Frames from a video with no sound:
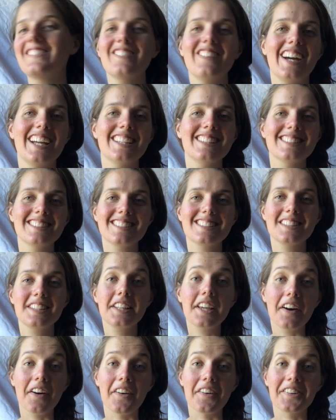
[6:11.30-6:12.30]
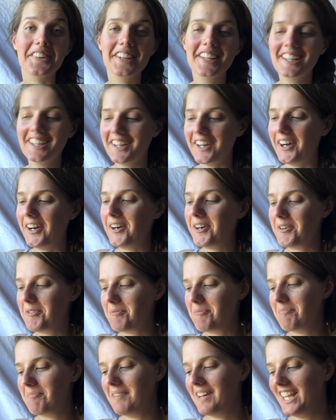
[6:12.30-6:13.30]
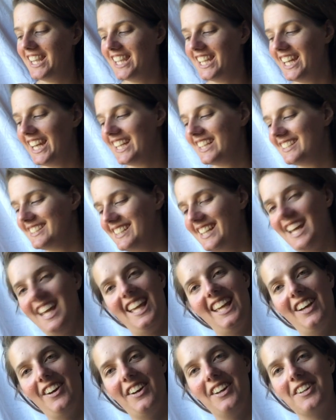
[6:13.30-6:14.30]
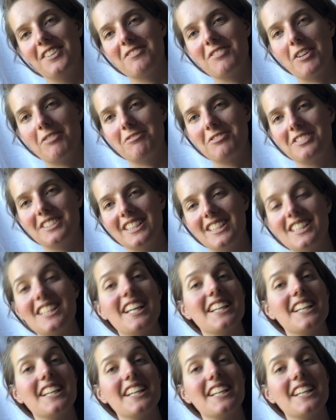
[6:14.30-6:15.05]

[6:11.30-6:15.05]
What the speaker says: waste yarn. And the next day I unravelled it.